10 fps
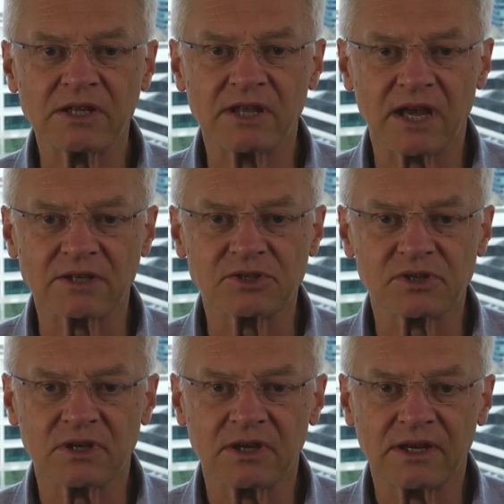
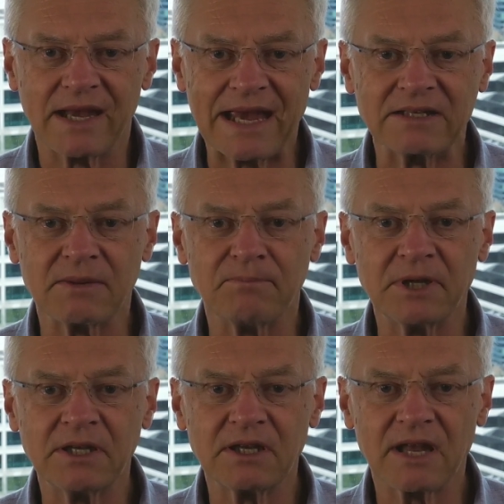index and to
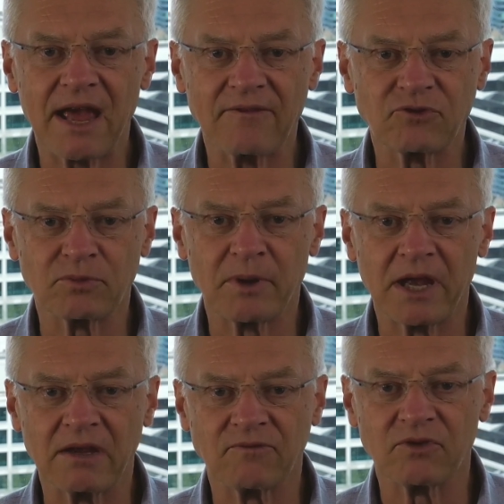beat it after
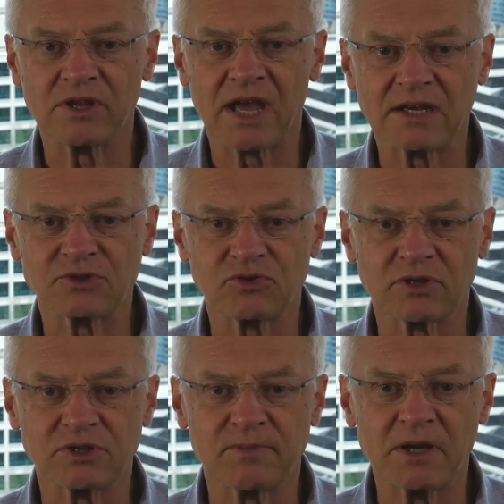paying for the extra
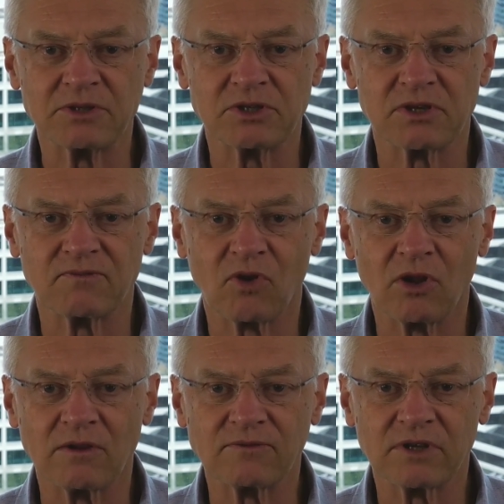expenses
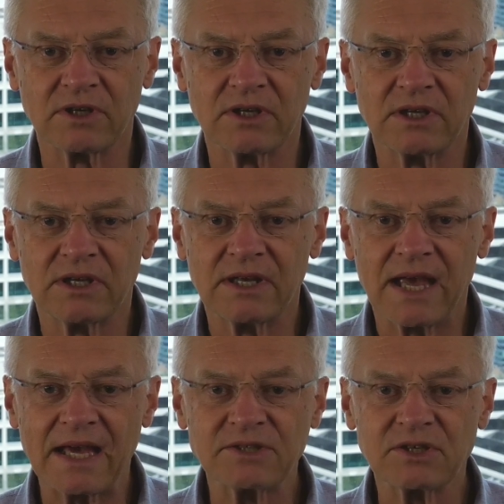involved.
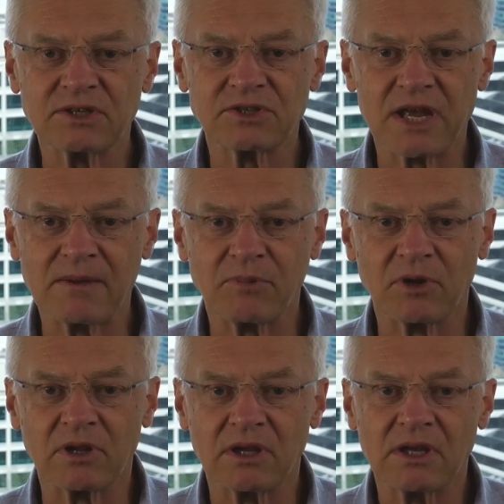As an
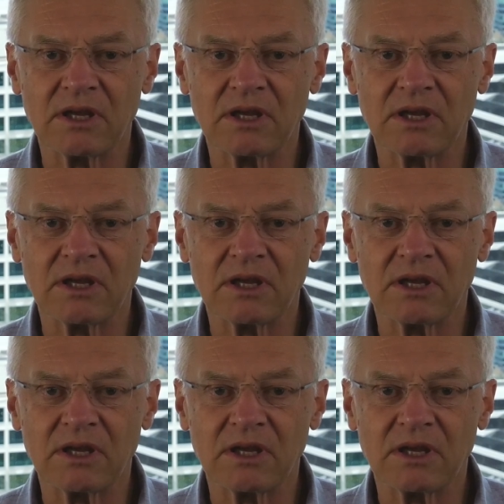example,